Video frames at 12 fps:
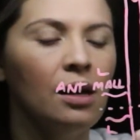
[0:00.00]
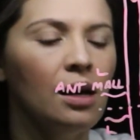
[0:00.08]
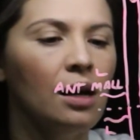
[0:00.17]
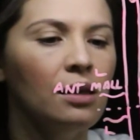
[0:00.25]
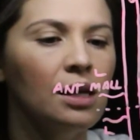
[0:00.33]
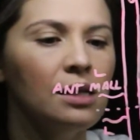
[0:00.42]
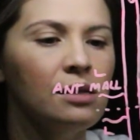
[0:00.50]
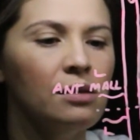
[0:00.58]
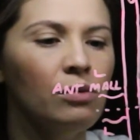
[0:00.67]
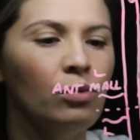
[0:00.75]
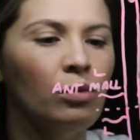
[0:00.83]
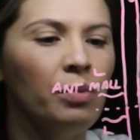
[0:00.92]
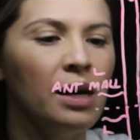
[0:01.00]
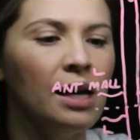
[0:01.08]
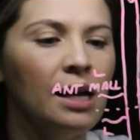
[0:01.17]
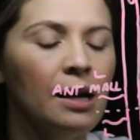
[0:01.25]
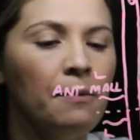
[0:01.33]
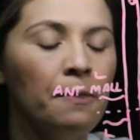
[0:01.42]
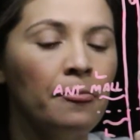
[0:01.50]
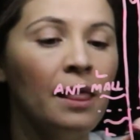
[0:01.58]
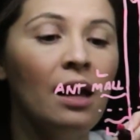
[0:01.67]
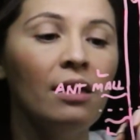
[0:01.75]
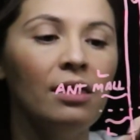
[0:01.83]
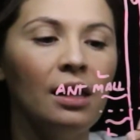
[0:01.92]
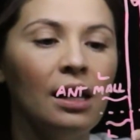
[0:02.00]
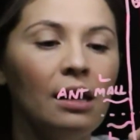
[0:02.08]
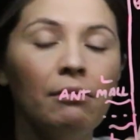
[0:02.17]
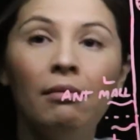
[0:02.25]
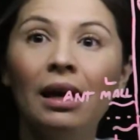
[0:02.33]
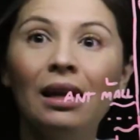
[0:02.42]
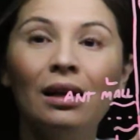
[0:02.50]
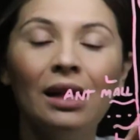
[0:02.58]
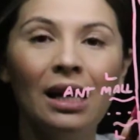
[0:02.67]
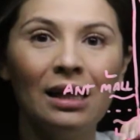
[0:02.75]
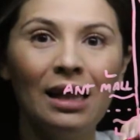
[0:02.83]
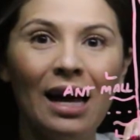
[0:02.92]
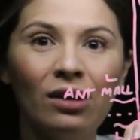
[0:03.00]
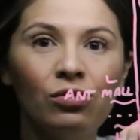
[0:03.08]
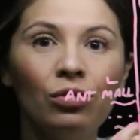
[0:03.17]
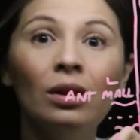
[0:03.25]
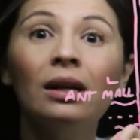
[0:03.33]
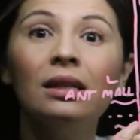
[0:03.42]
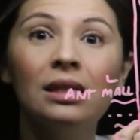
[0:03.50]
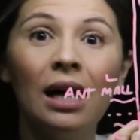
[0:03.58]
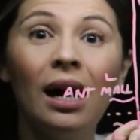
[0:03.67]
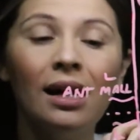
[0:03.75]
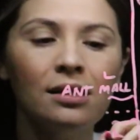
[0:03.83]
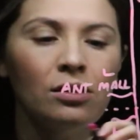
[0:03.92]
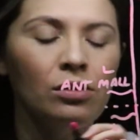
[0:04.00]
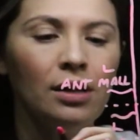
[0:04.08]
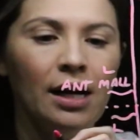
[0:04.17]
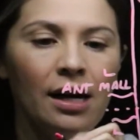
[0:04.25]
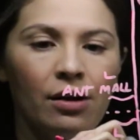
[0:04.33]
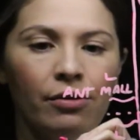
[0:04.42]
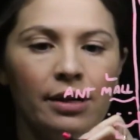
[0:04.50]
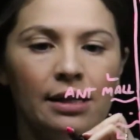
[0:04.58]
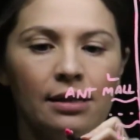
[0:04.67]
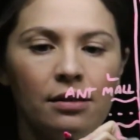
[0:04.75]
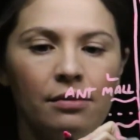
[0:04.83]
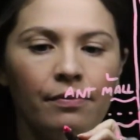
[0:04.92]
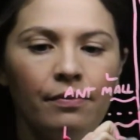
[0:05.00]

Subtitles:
And this will be the medial and lateral tarsal arteries.